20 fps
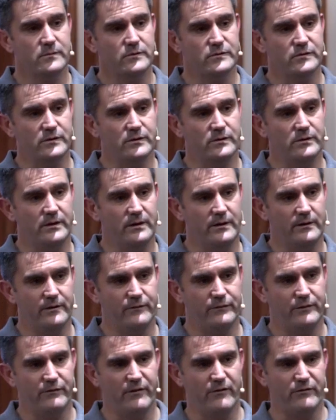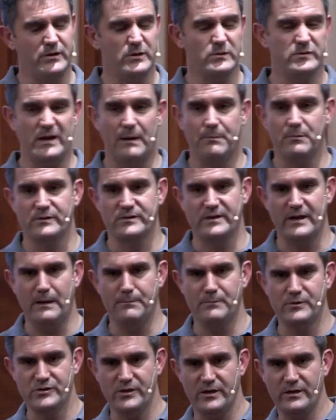So, if you've ever used Apple Time
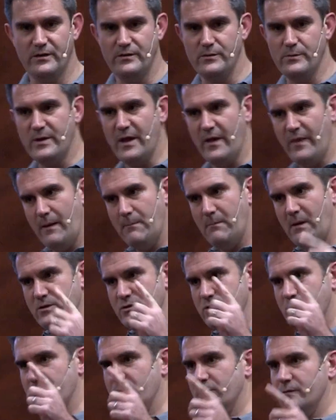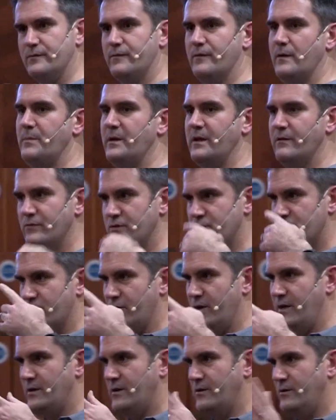Machine and you get that magical flipping of the
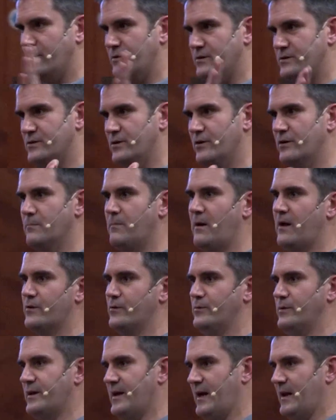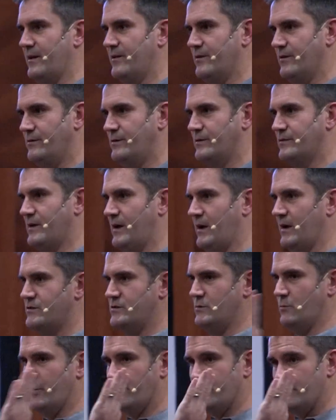screen and you can circle back through your calendar and you can say, I
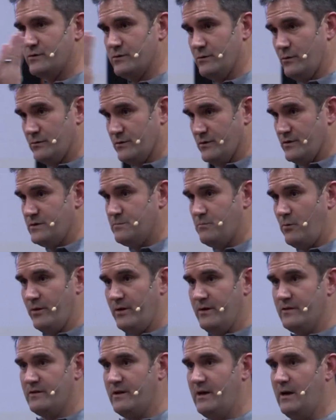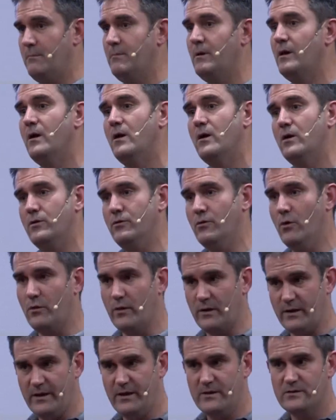actually want to restore to this point in time, not
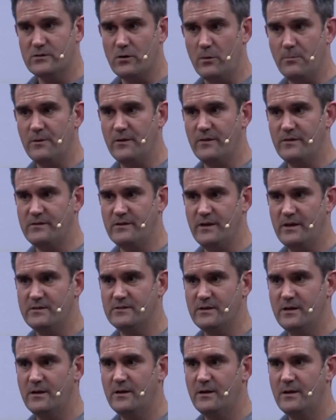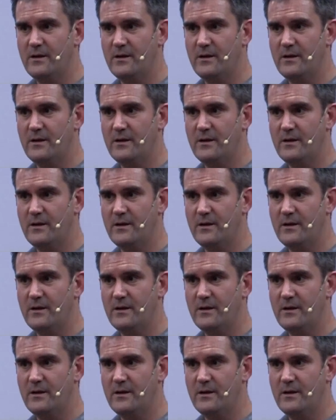the latest copy of the data.